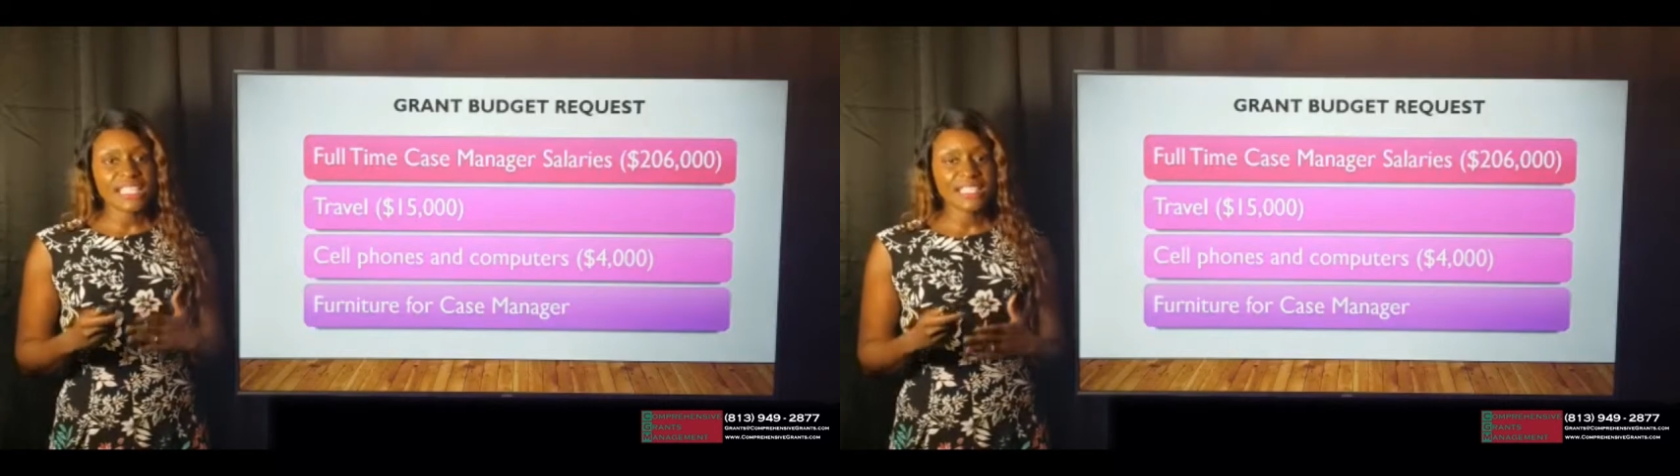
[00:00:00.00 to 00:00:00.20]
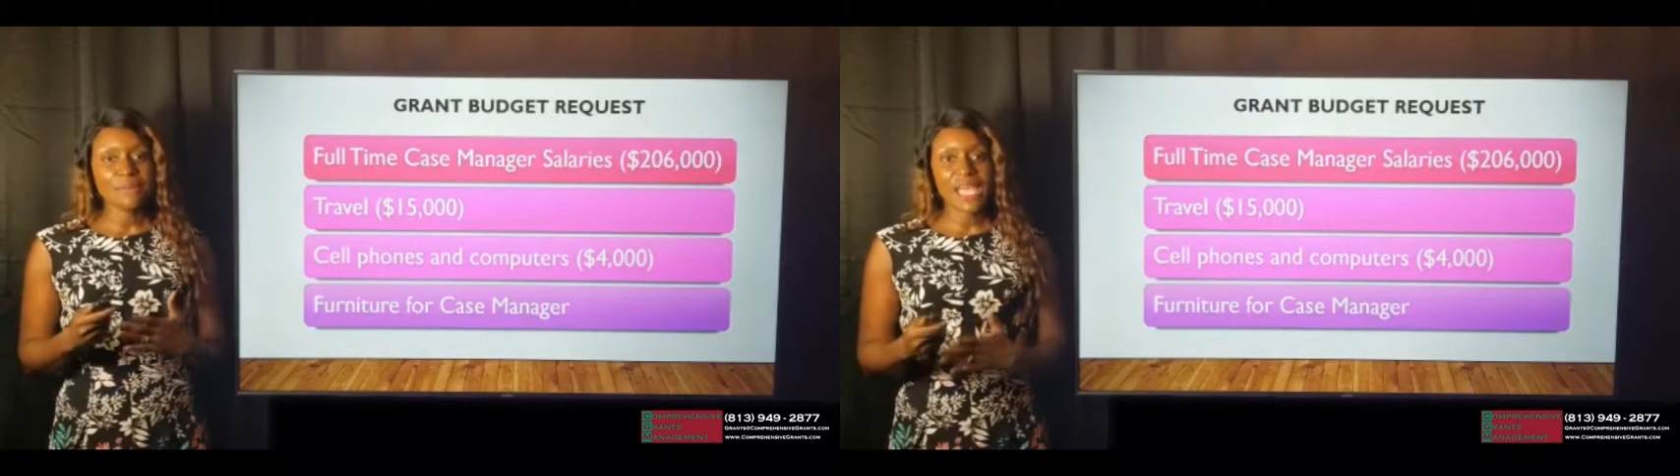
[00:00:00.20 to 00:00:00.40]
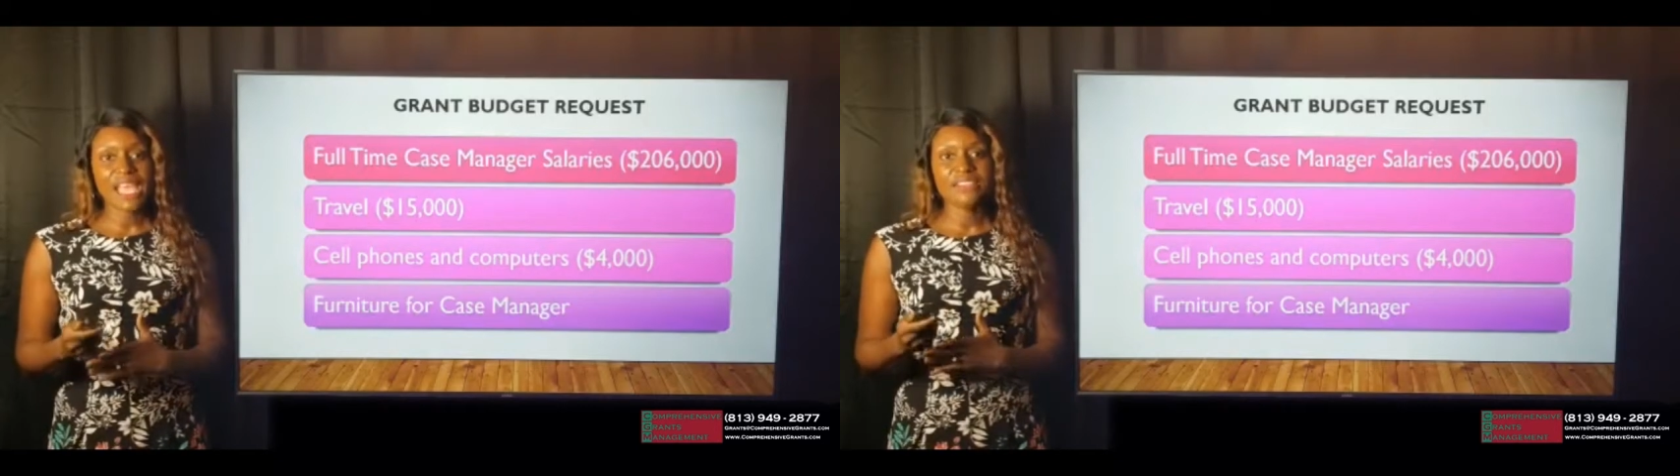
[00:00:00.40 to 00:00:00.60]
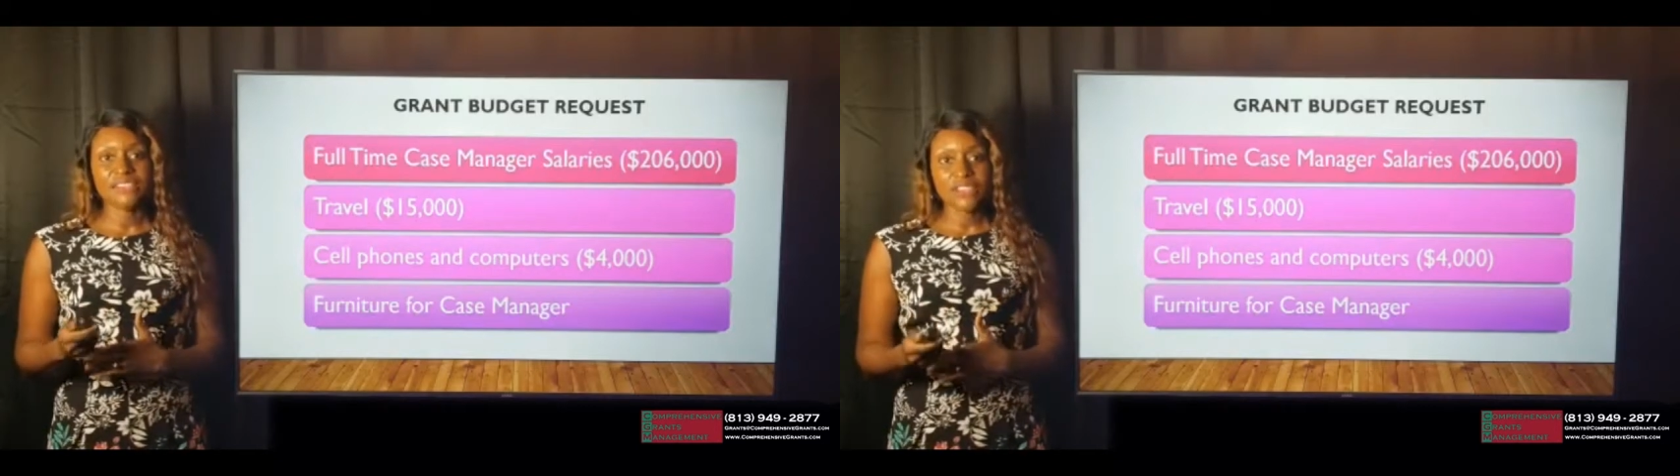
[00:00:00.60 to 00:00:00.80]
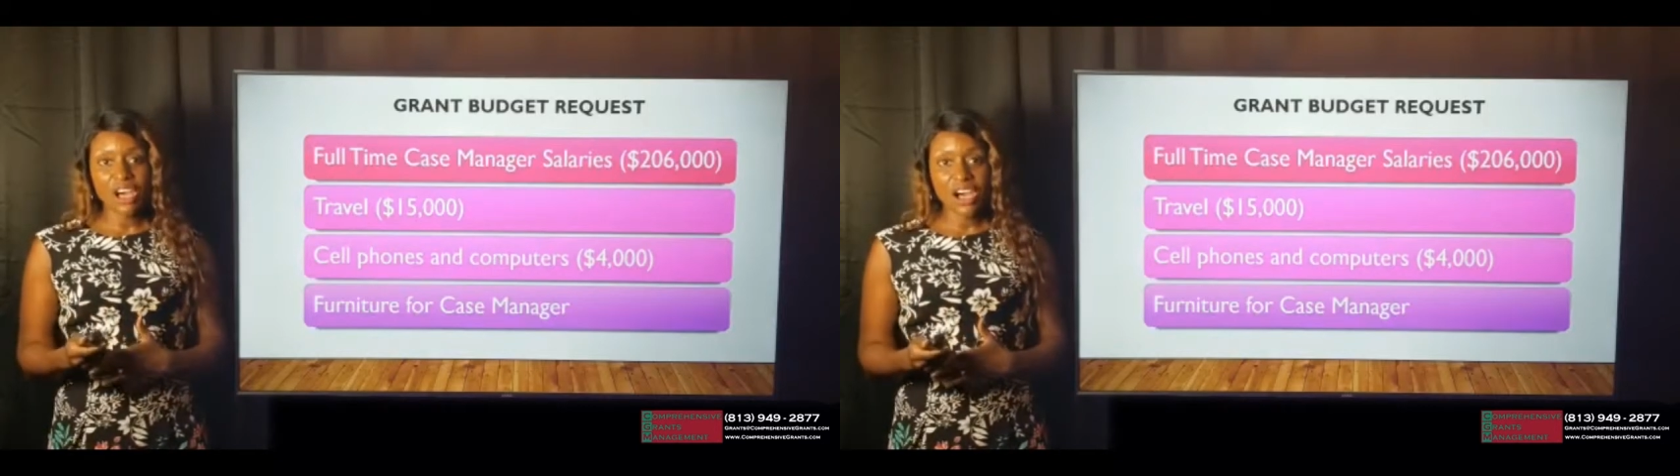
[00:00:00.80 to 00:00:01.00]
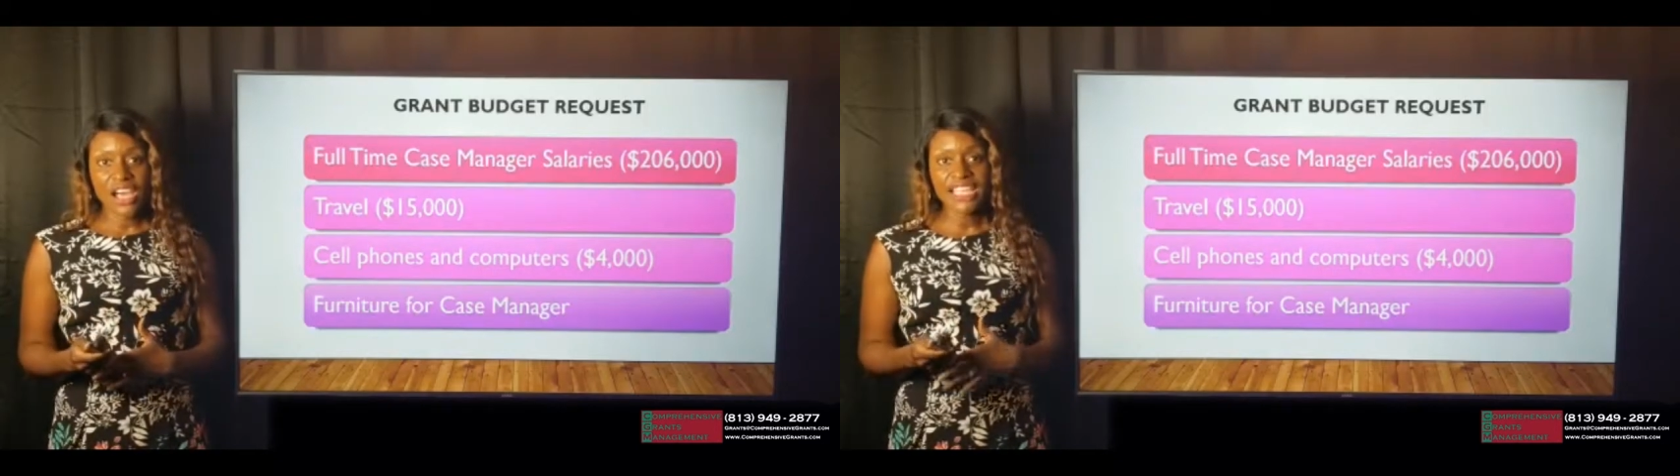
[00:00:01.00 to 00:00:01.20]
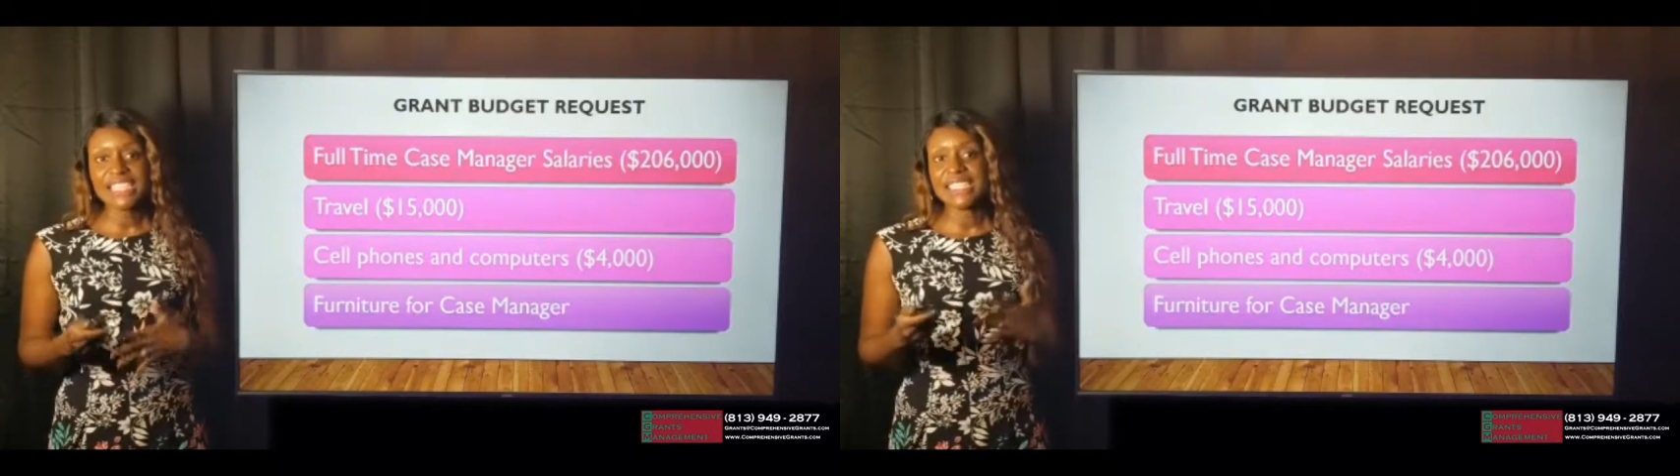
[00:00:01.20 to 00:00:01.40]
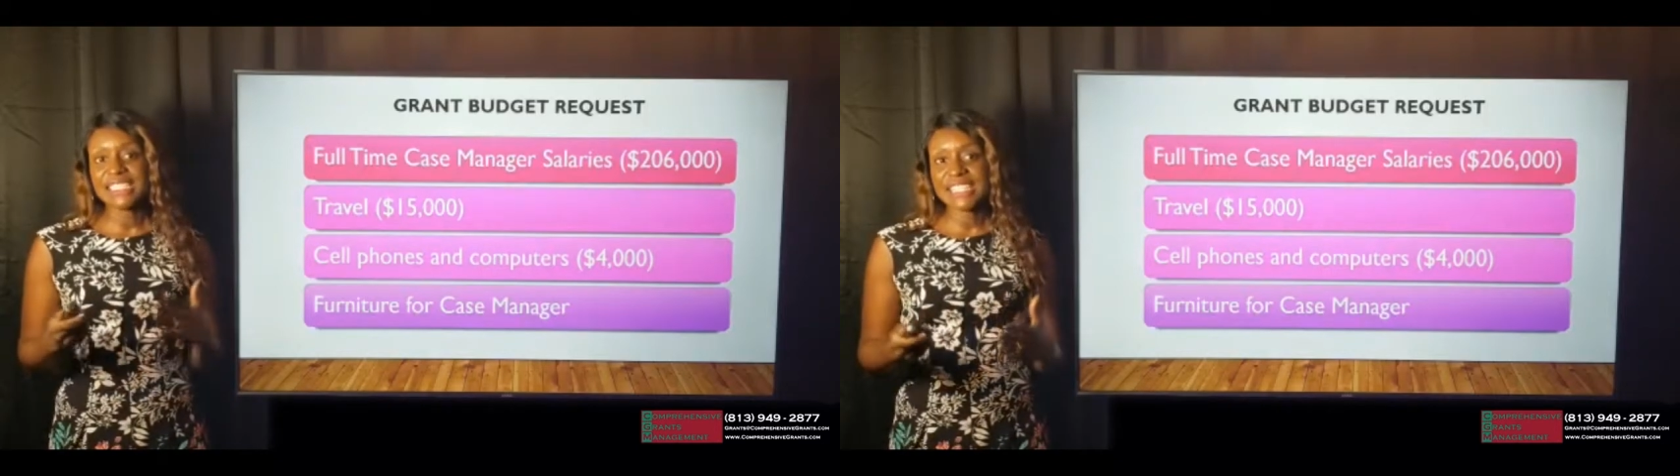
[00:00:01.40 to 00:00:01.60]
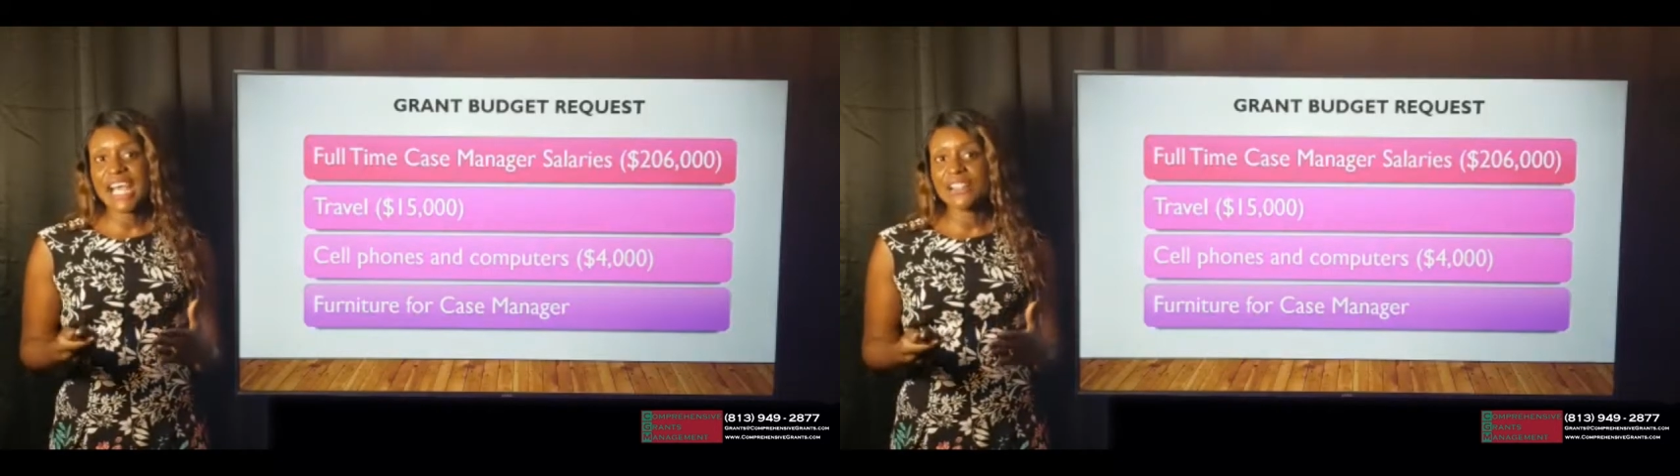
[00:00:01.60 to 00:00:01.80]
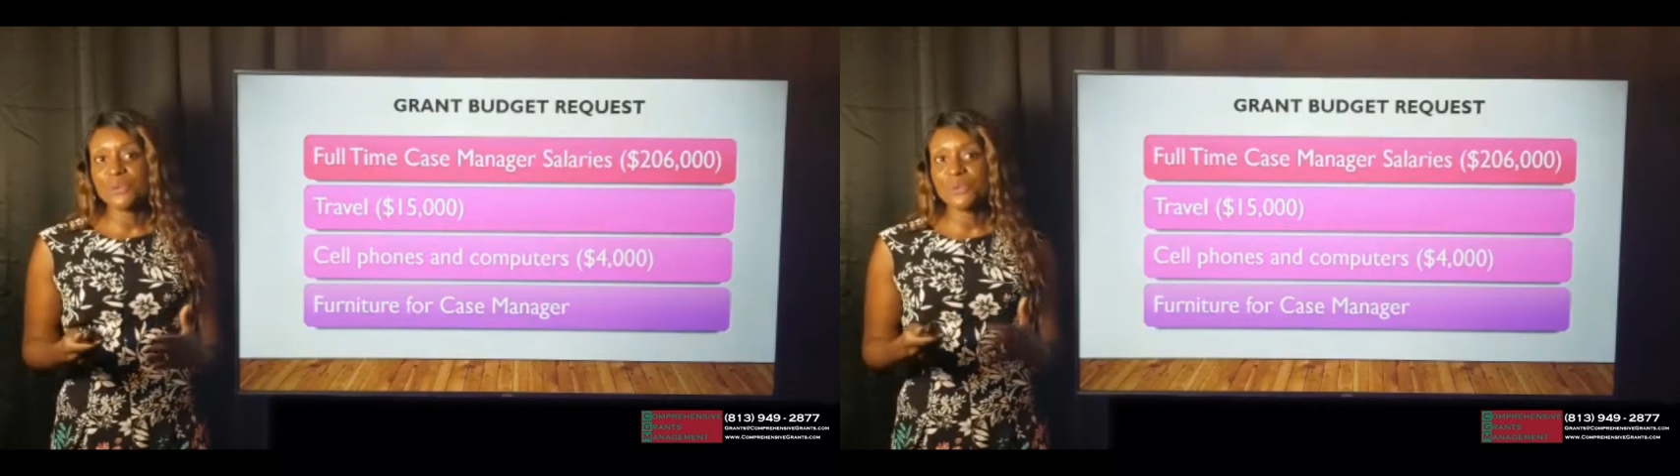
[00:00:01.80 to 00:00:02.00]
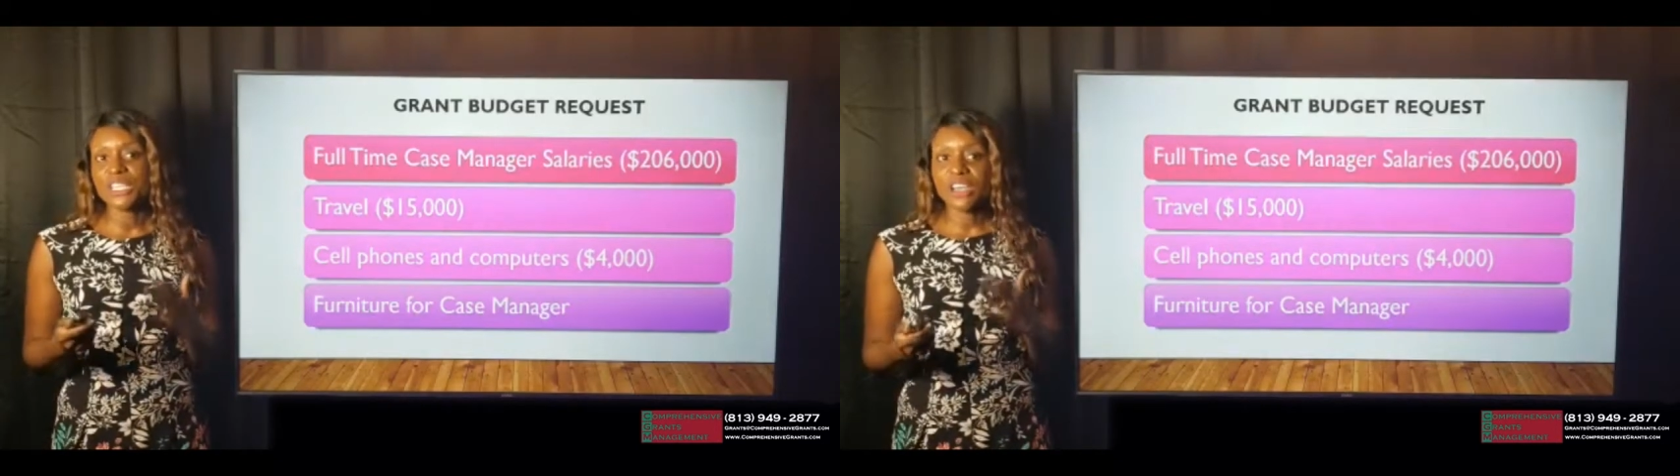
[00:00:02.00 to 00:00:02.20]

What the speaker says: it depends on the salary